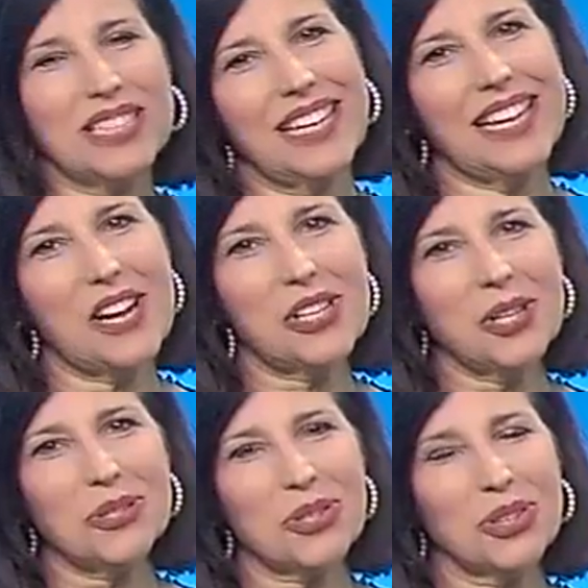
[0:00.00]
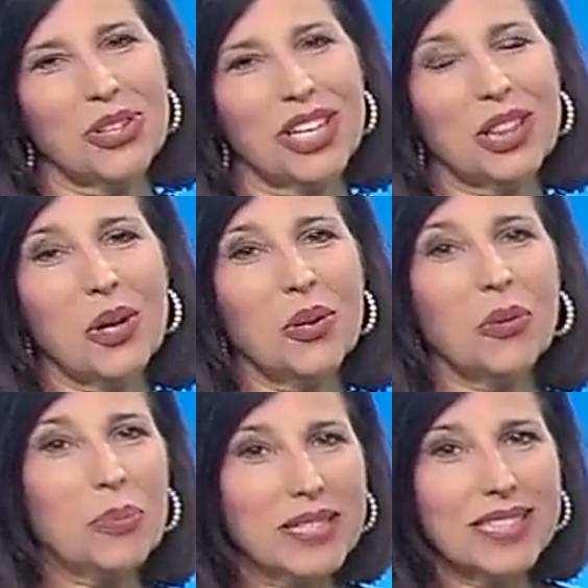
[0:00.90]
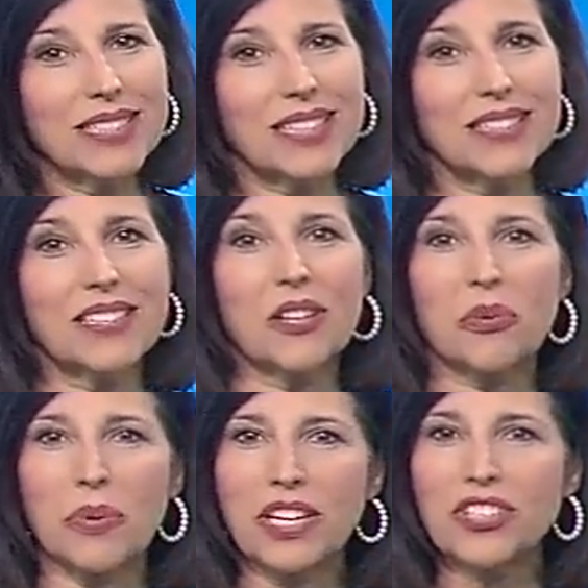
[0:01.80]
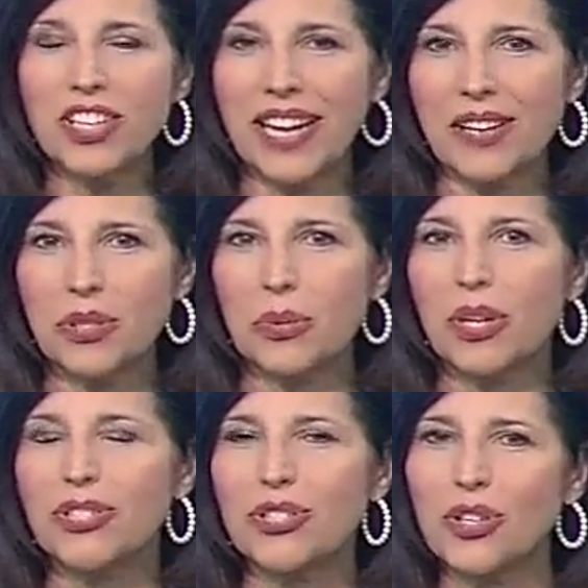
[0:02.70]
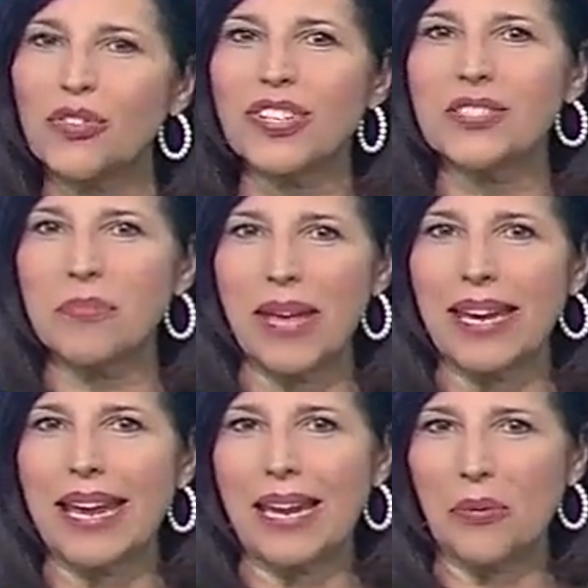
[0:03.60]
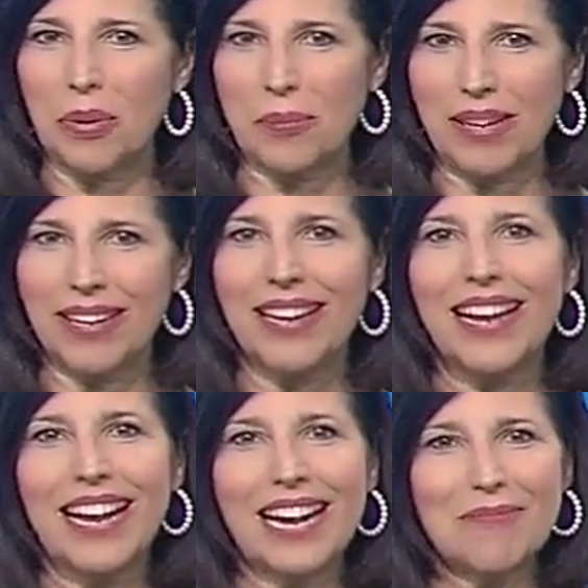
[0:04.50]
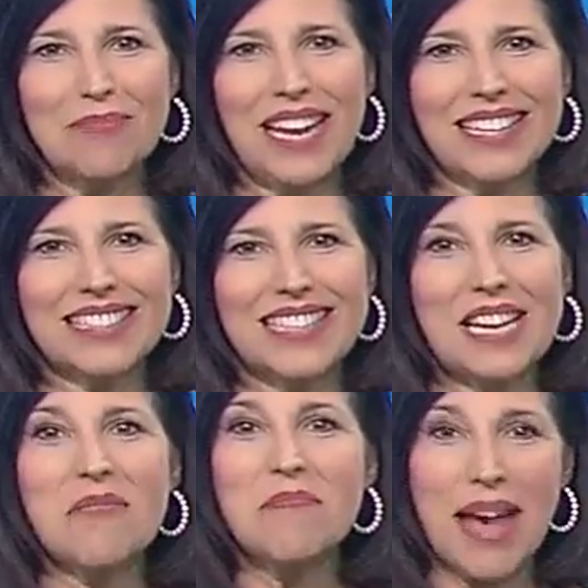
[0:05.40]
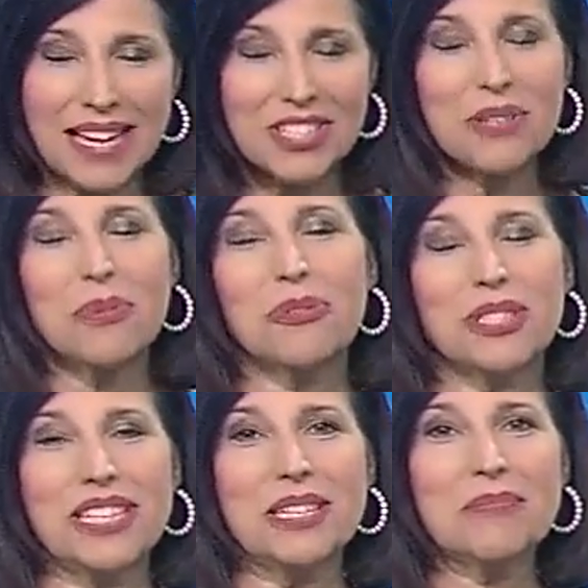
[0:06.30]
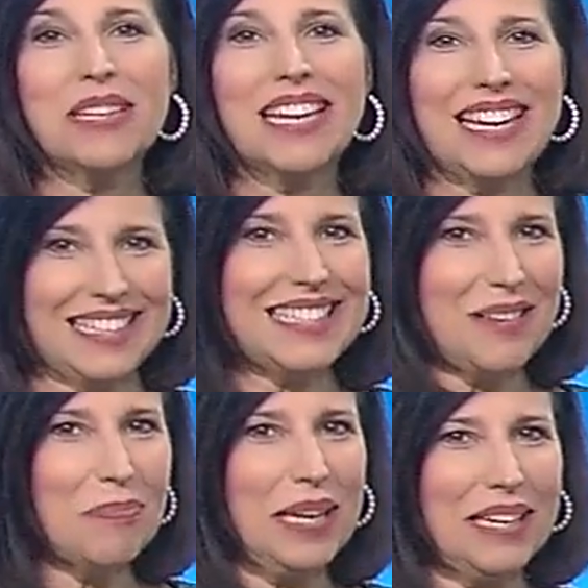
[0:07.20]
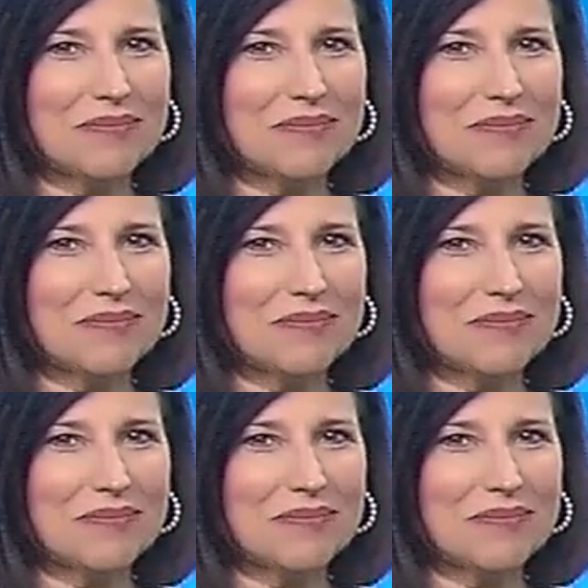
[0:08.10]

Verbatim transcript: taking a closer look at local businesses that are reaching out to our servicemen and women. Up next, the Imagine Museum in St. Pete.